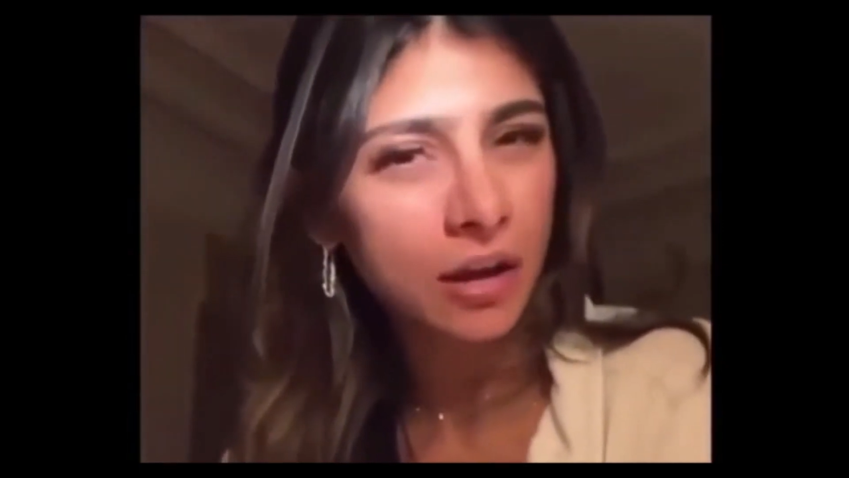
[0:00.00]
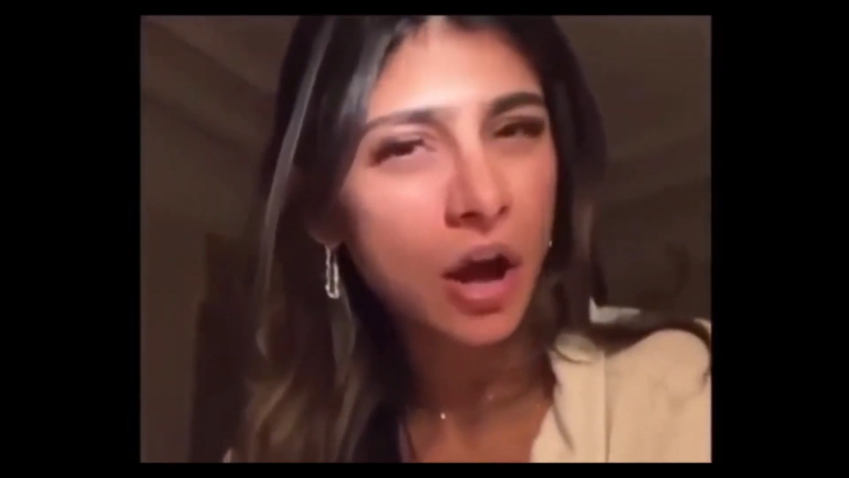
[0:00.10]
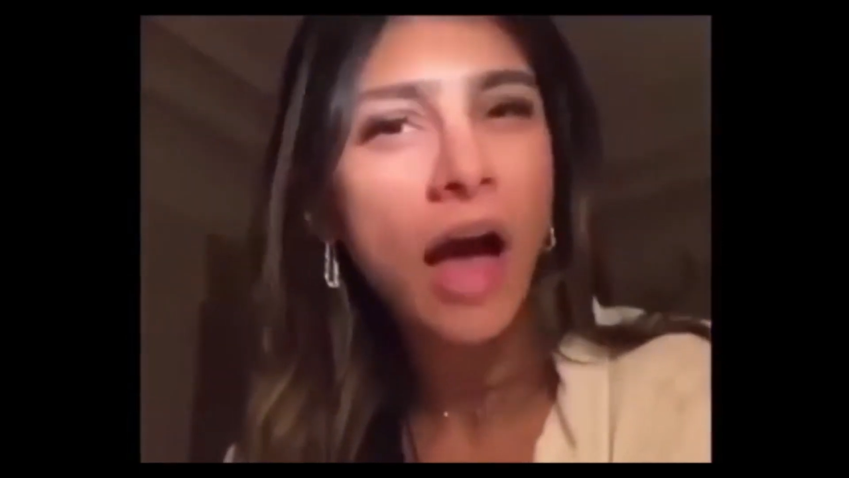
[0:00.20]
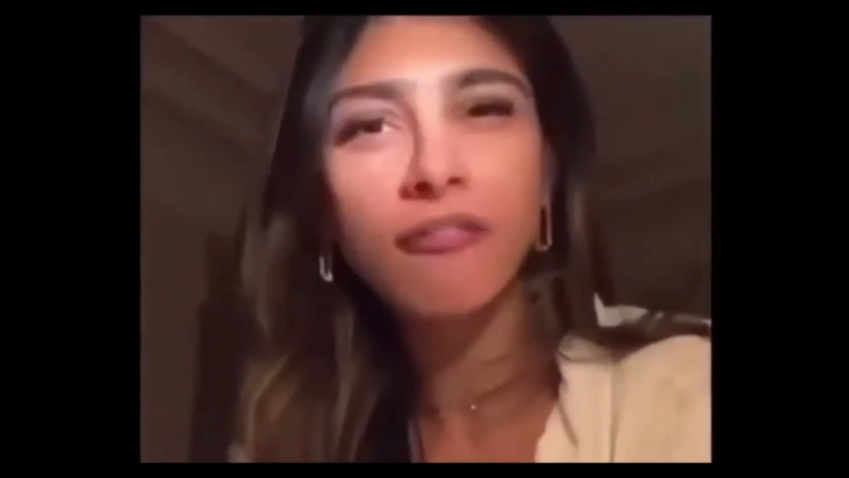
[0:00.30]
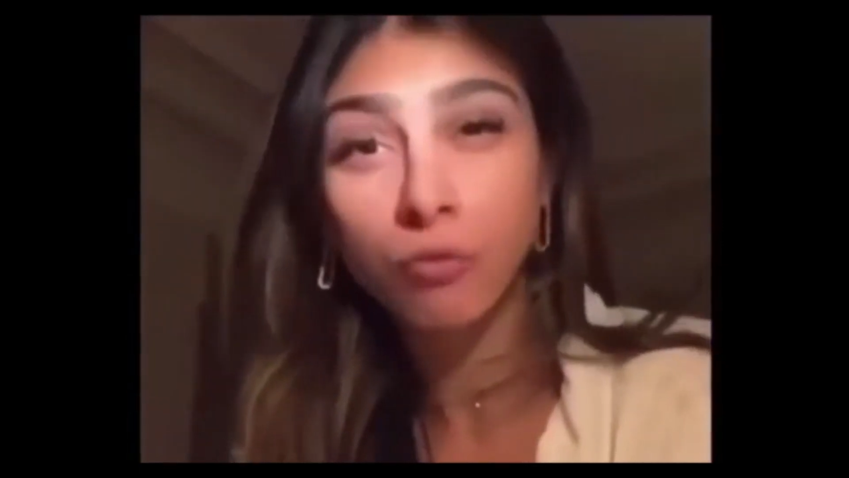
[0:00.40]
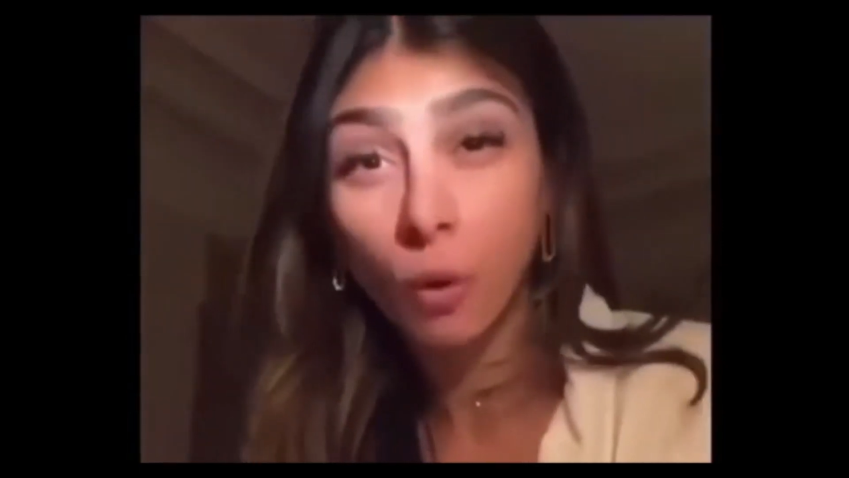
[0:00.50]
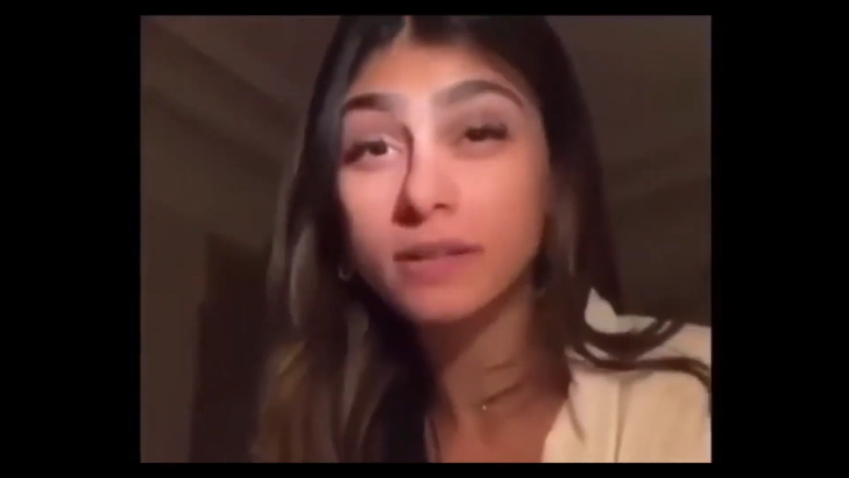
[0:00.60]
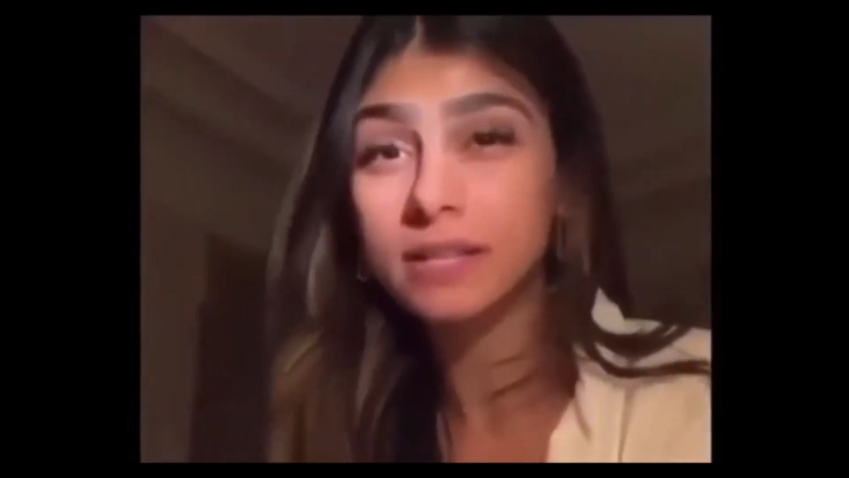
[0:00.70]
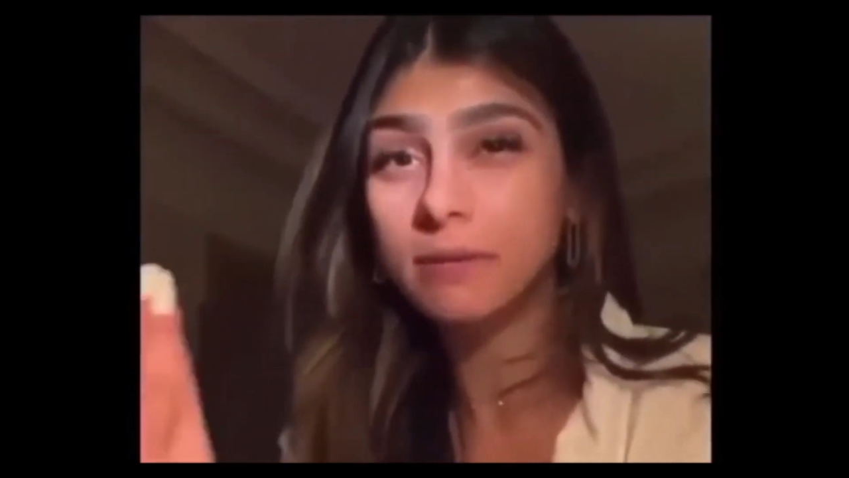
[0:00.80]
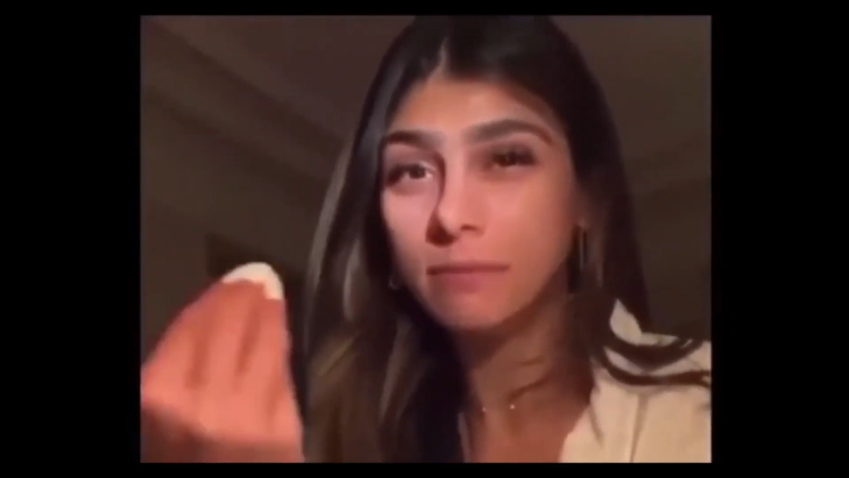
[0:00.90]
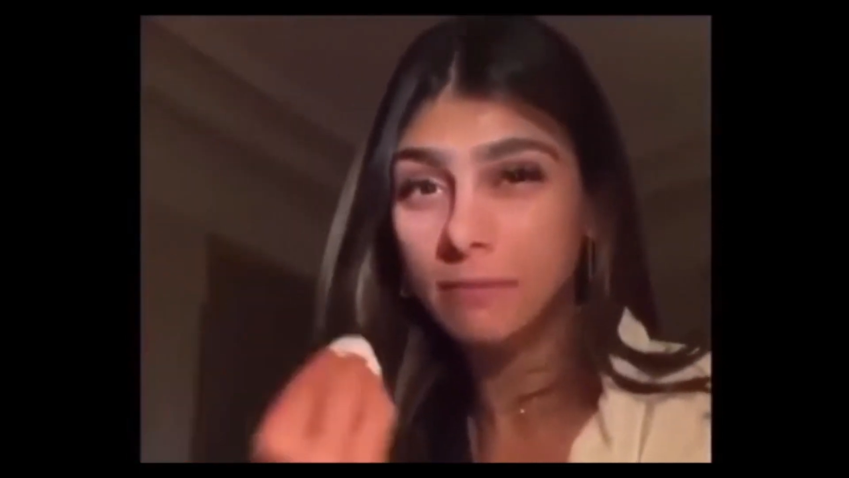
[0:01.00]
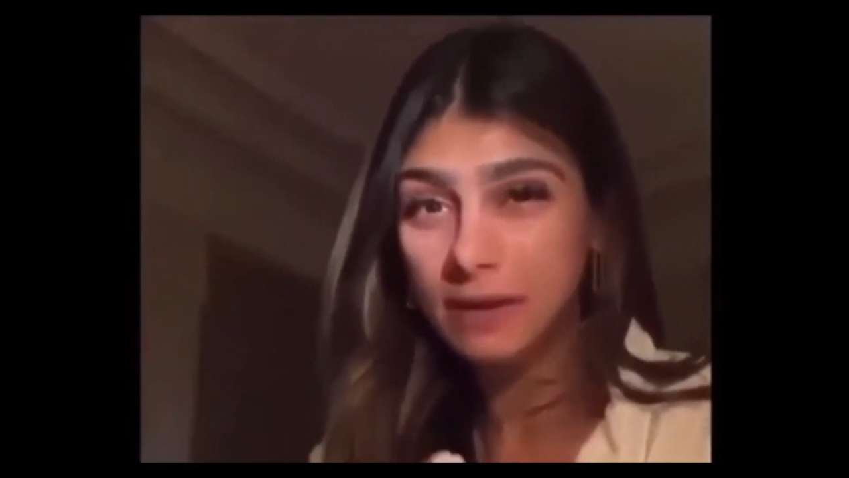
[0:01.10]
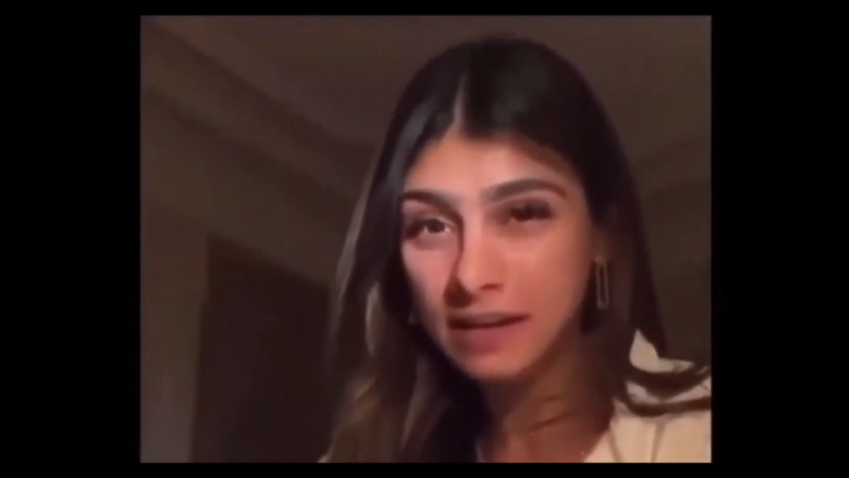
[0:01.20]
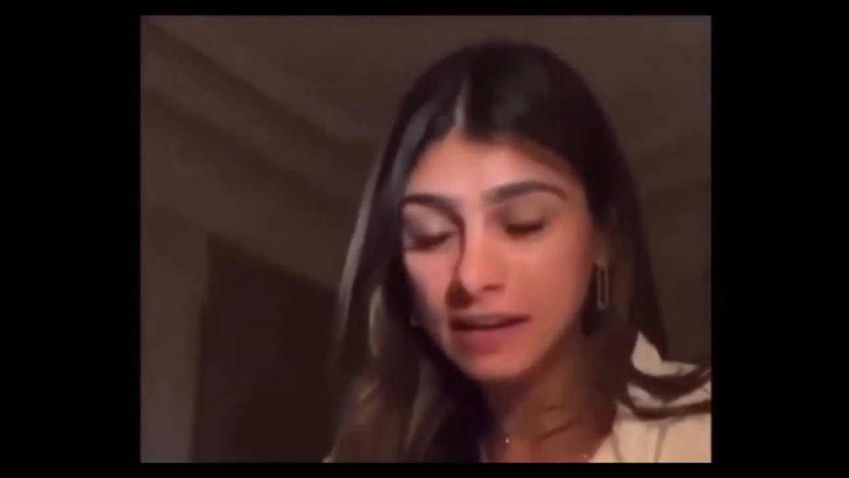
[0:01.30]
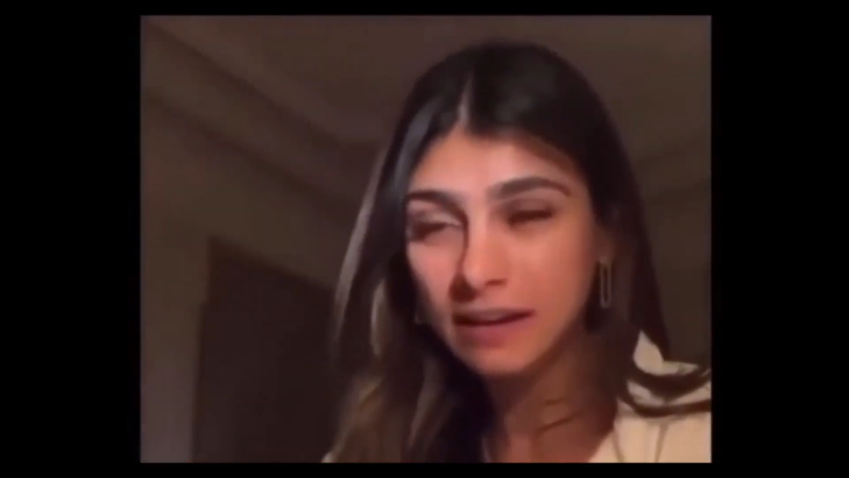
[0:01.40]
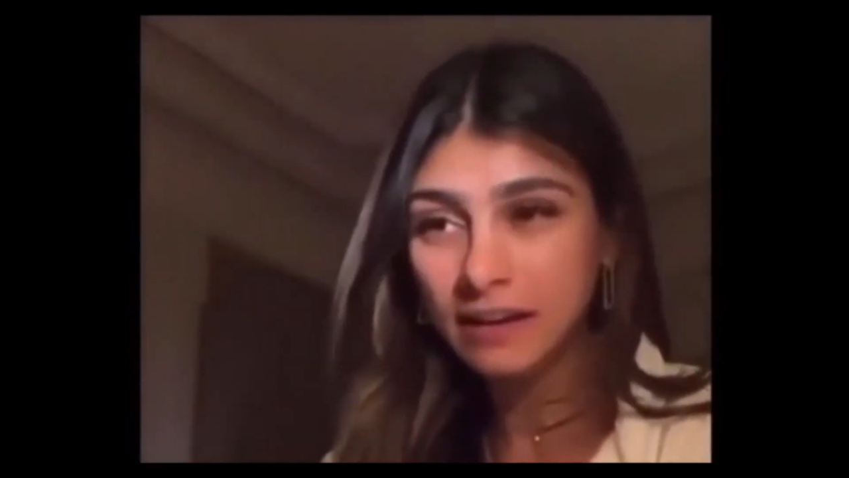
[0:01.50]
have wanted me